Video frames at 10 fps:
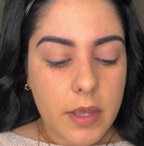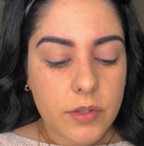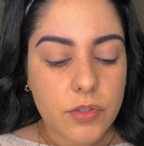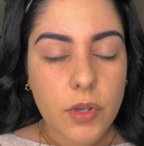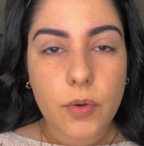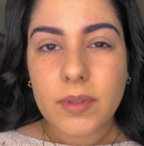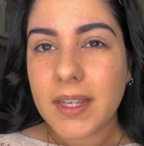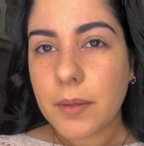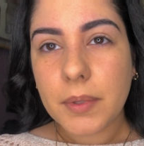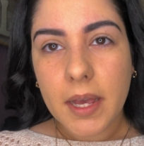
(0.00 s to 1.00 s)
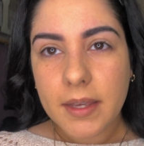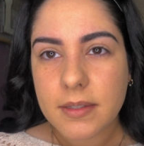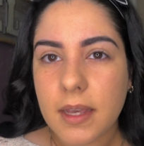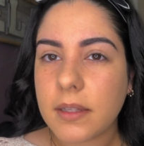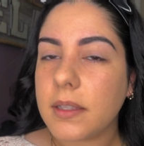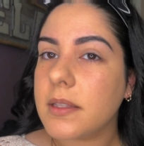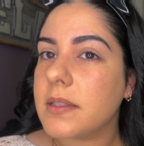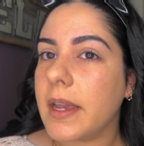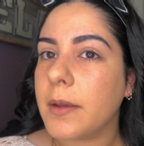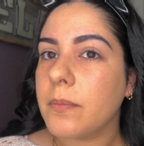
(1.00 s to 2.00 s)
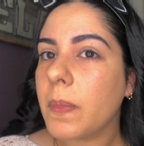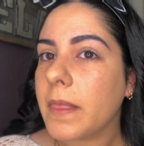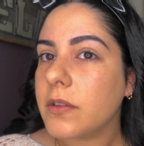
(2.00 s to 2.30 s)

So they apply exactly the same.